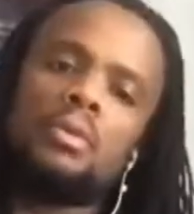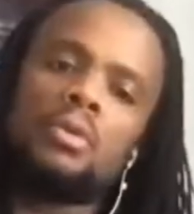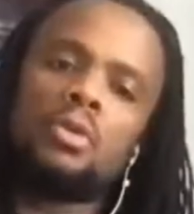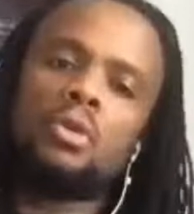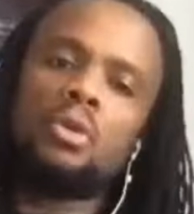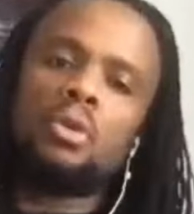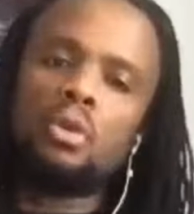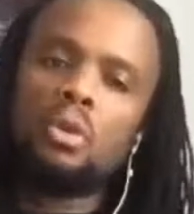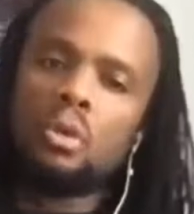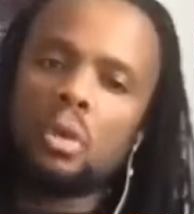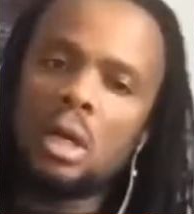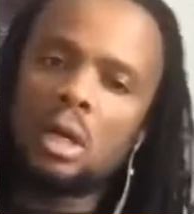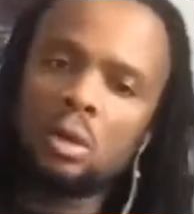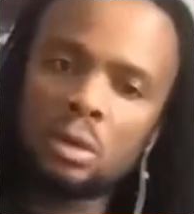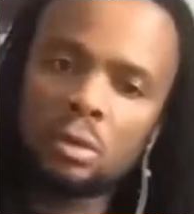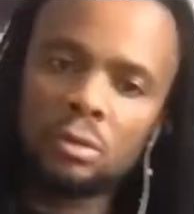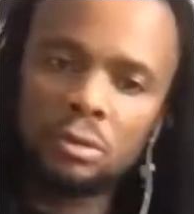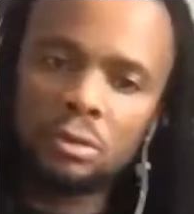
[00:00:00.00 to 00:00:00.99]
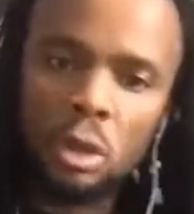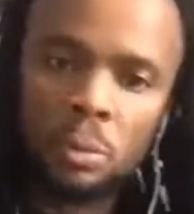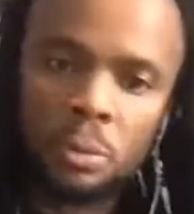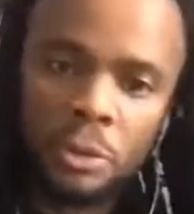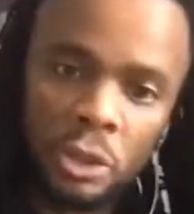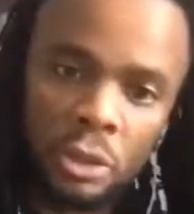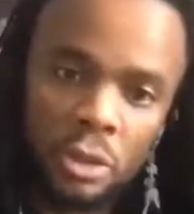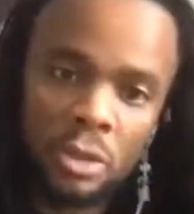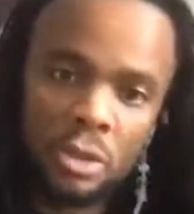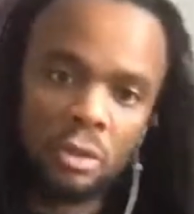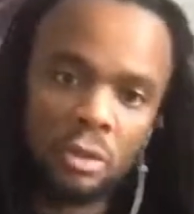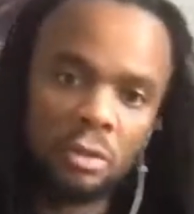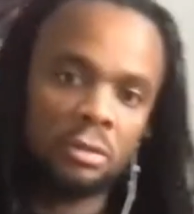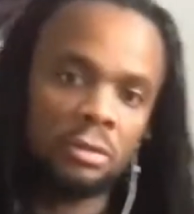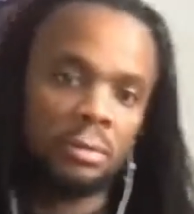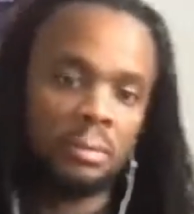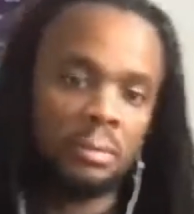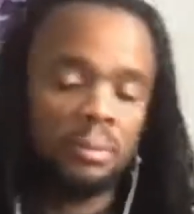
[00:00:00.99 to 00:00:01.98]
So a lot of options of